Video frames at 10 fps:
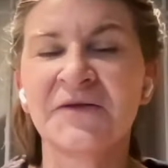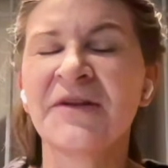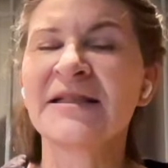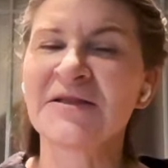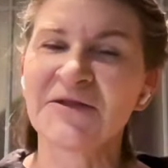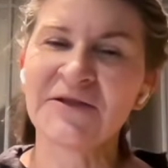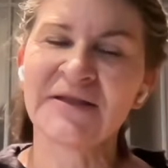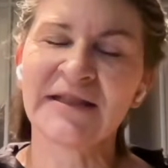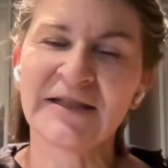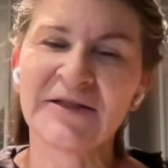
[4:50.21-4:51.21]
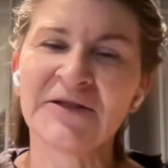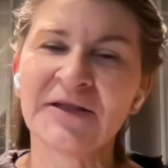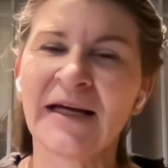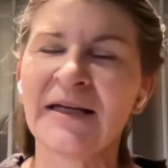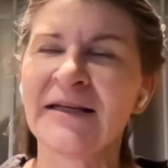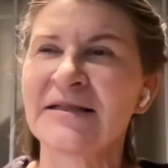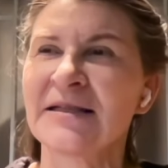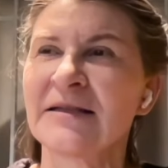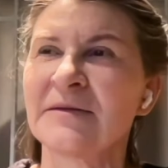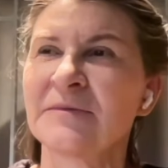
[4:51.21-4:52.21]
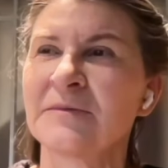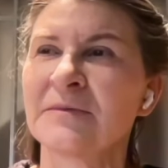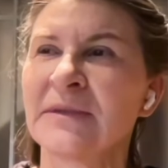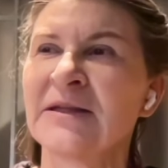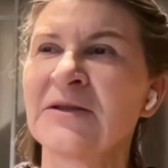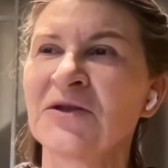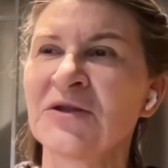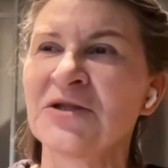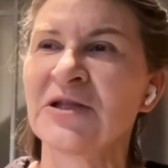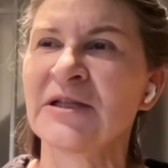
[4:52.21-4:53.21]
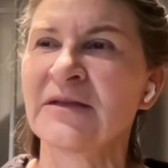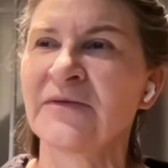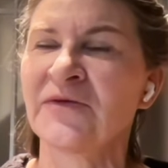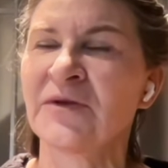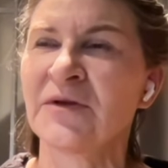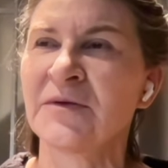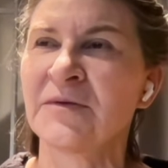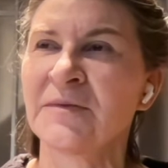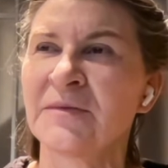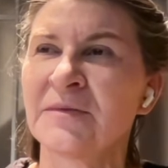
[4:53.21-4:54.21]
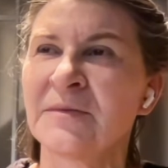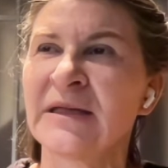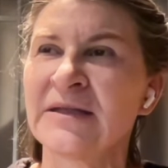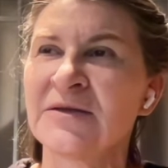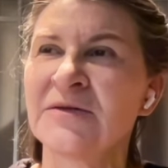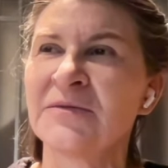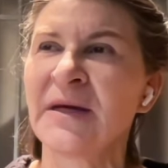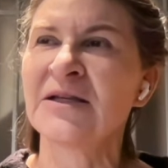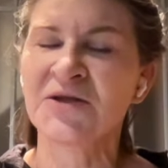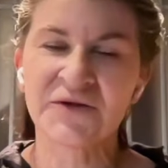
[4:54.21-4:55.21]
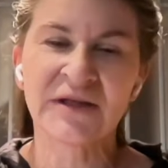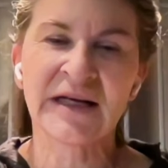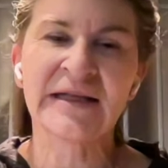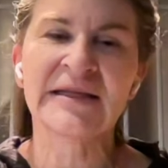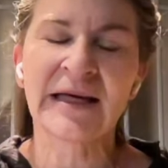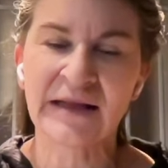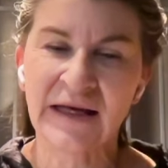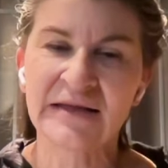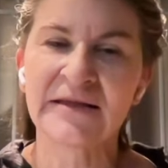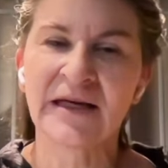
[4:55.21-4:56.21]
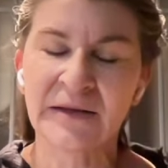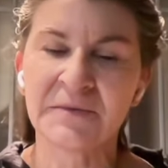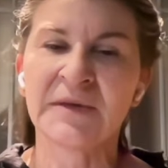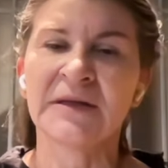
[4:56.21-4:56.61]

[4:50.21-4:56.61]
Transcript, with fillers: Well, that's good to hear, and it's um, encouraging for me to make sure that I take that time.